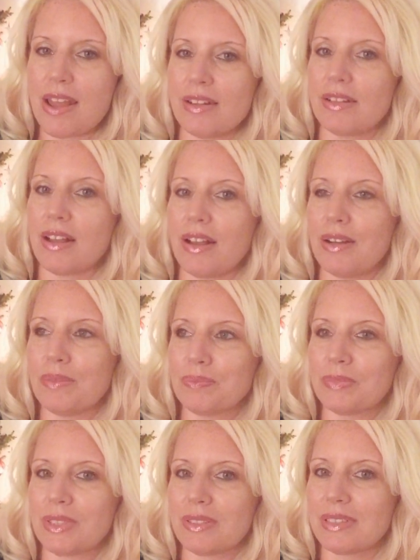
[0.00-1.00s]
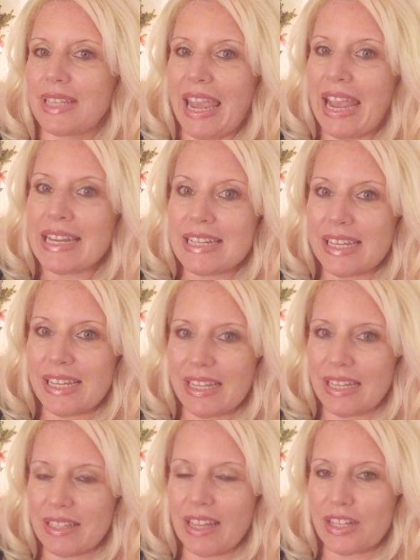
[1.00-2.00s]
and
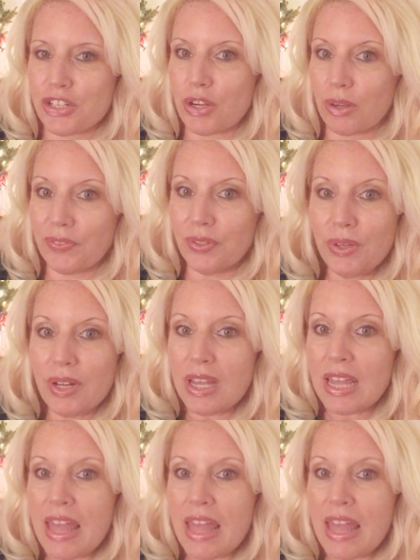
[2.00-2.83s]
candy and like junk food,